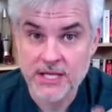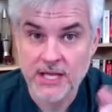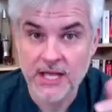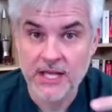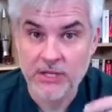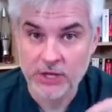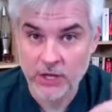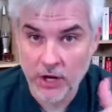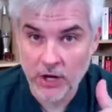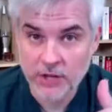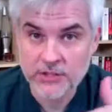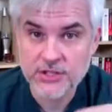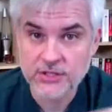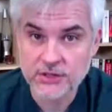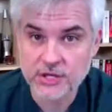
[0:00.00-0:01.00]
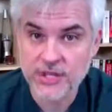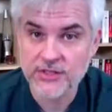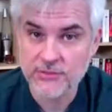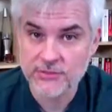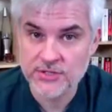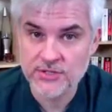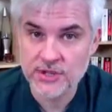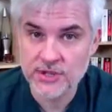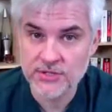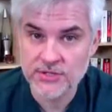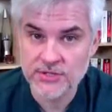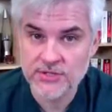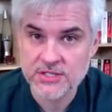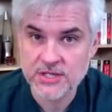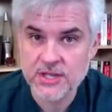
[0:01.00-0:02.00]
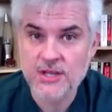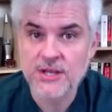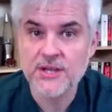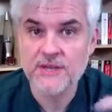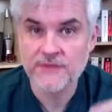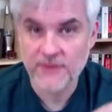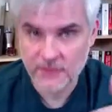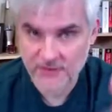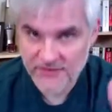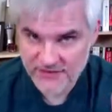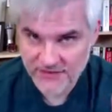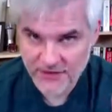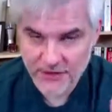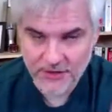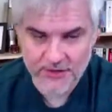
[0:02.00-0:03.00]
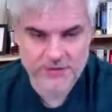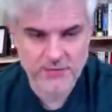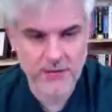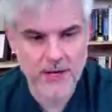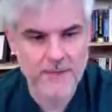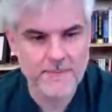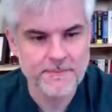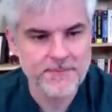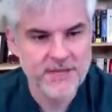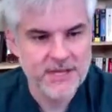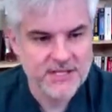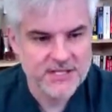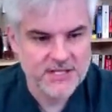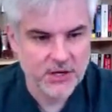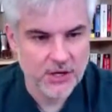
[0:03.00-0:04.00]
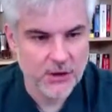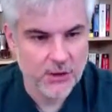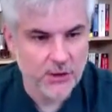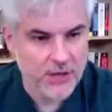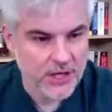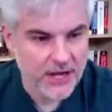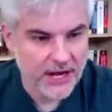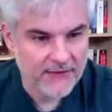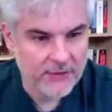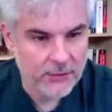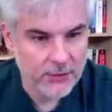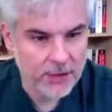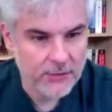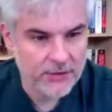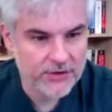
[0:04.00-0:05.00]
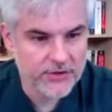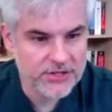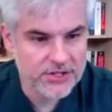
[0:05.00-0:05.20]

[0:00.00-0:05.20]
You can also look at the results from this video as well. So everywhere where there's a